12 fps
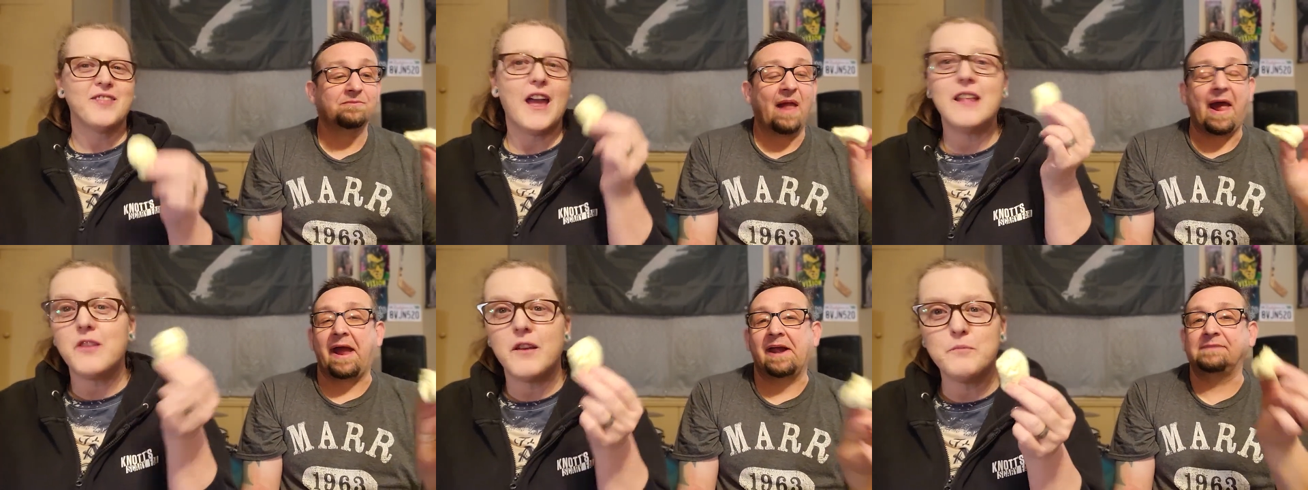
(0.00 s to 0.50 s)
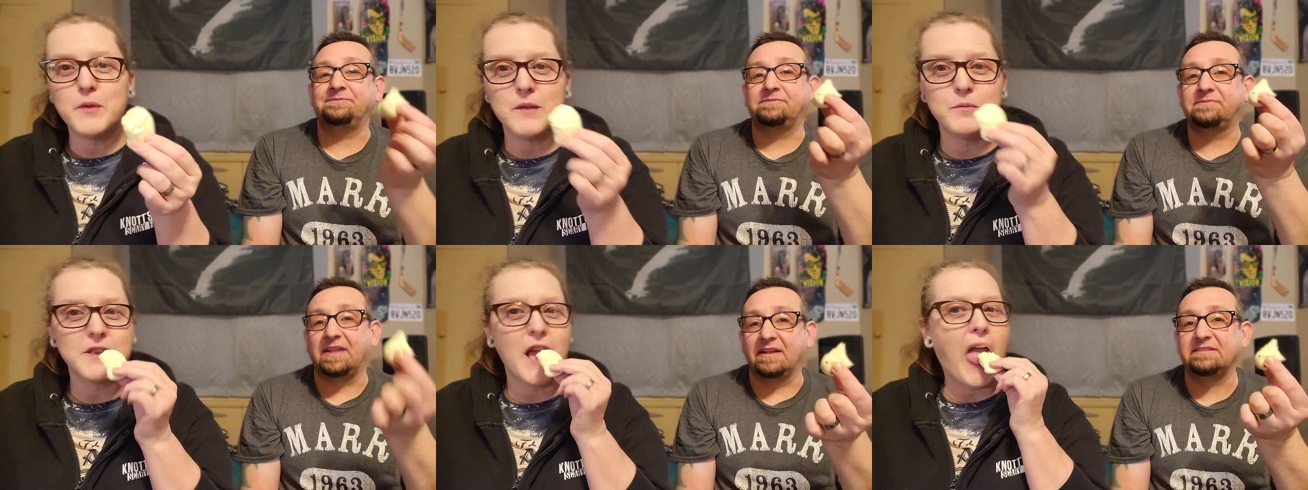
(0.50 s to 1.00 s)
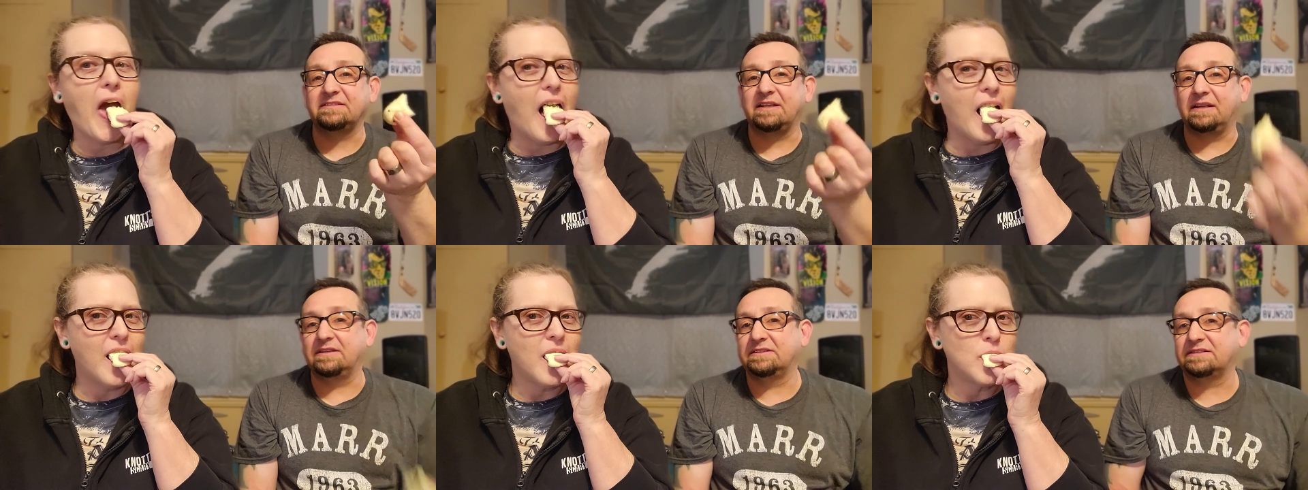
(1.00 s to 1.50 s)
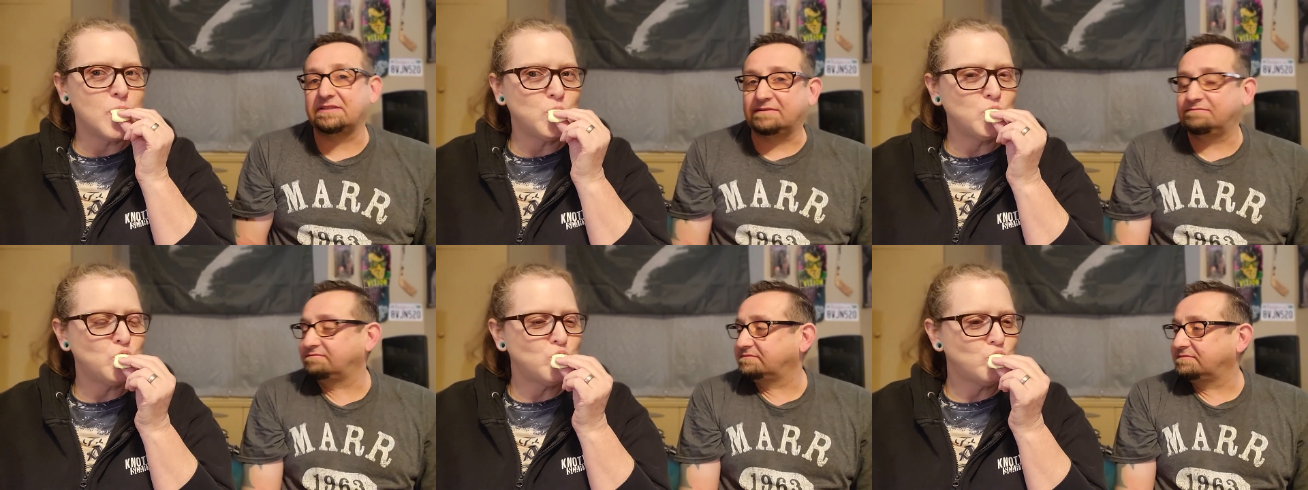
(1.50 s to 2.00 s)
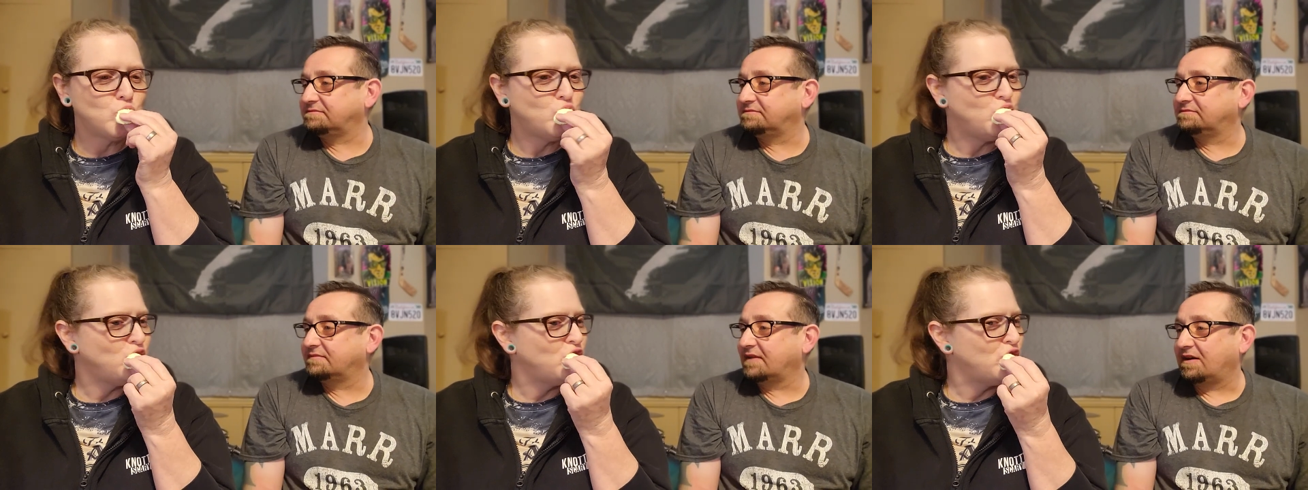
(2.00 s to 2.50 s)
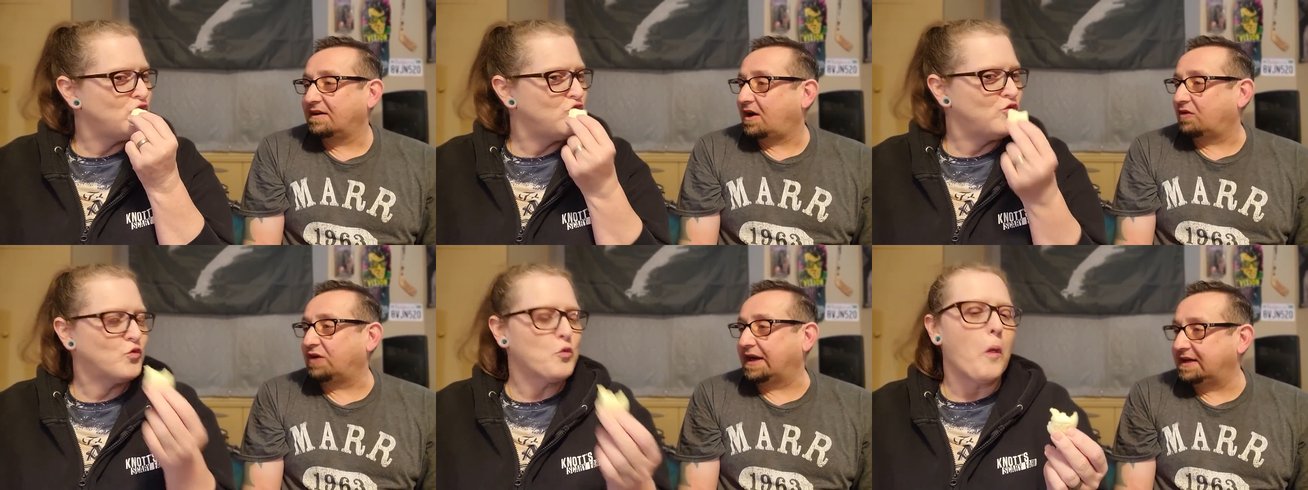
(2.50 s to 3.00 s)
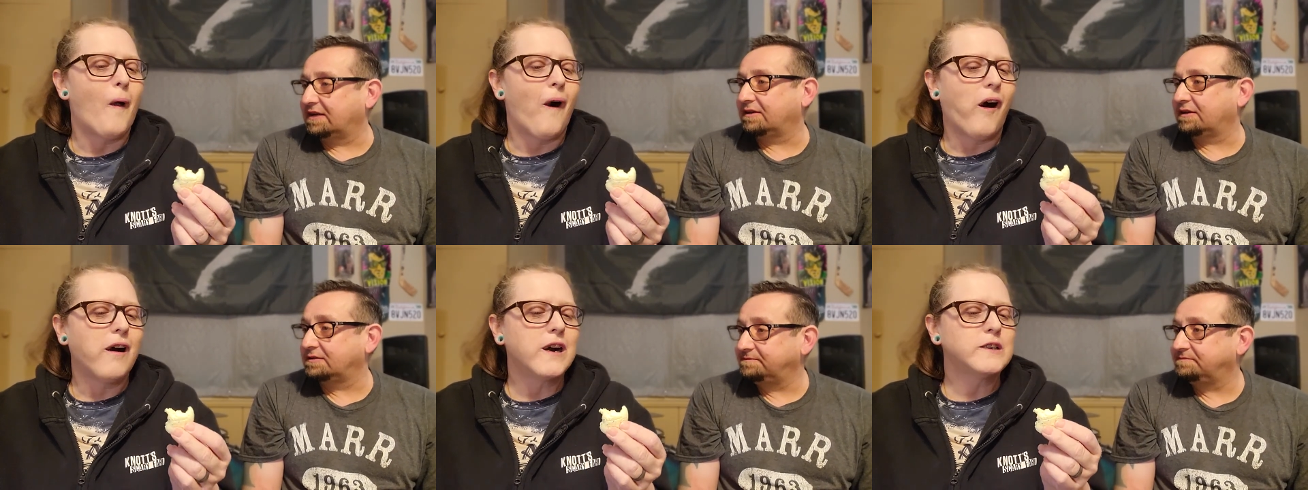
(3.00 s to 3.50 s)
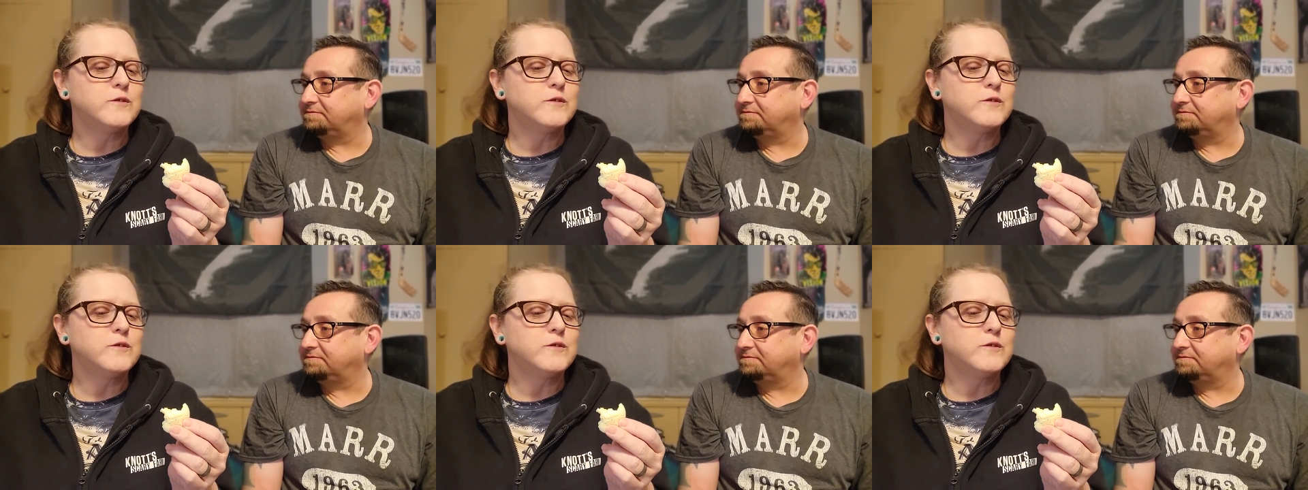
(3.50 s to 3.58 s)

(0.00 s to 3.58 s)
Speaker 1: I love and peeps. This is a regular